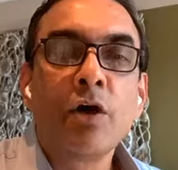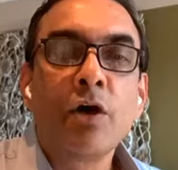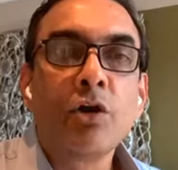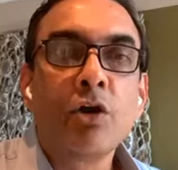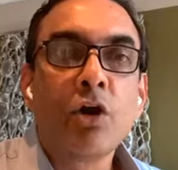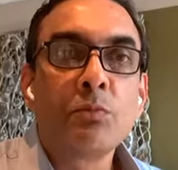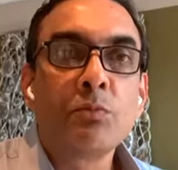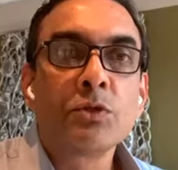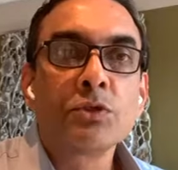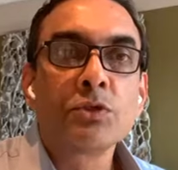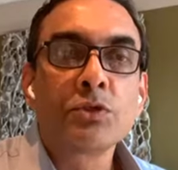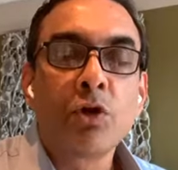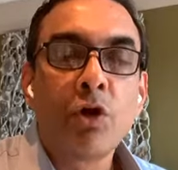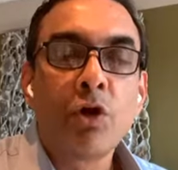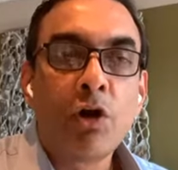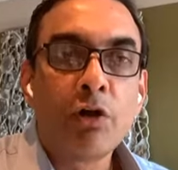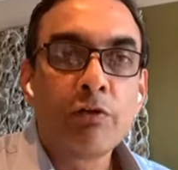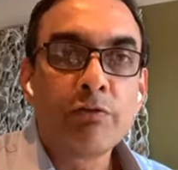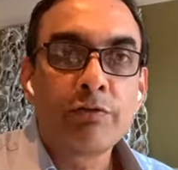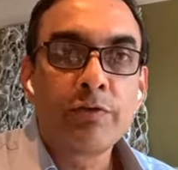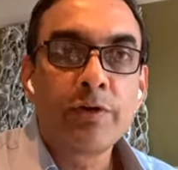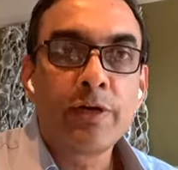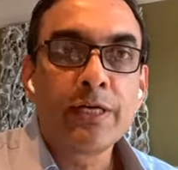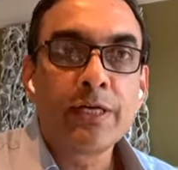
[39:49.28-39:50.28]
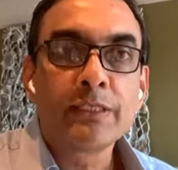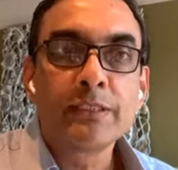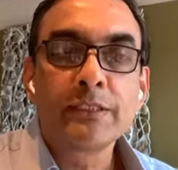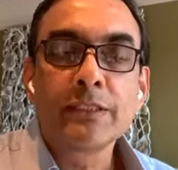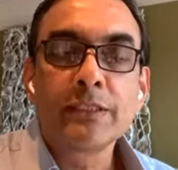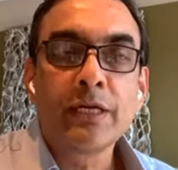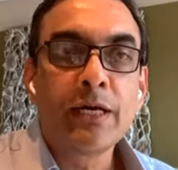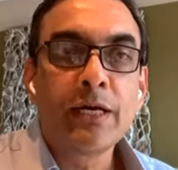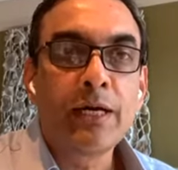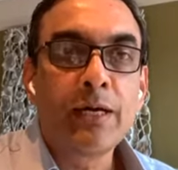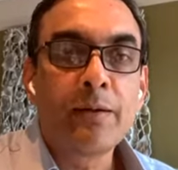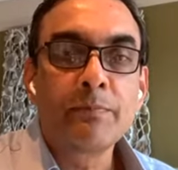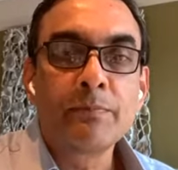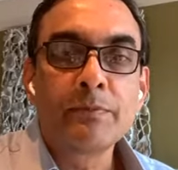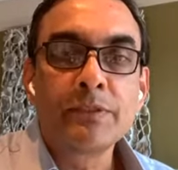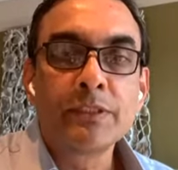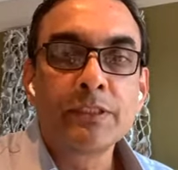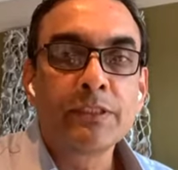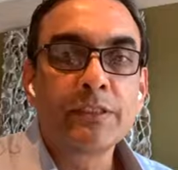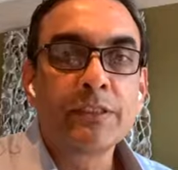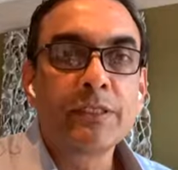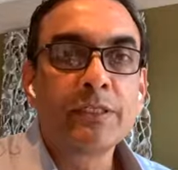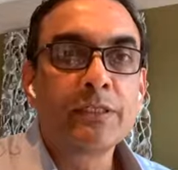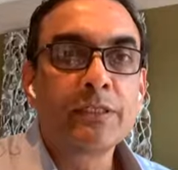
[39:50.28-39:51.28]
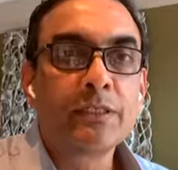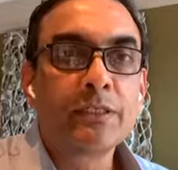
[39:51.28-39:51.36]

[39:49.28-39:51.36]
on almost all fronts, just in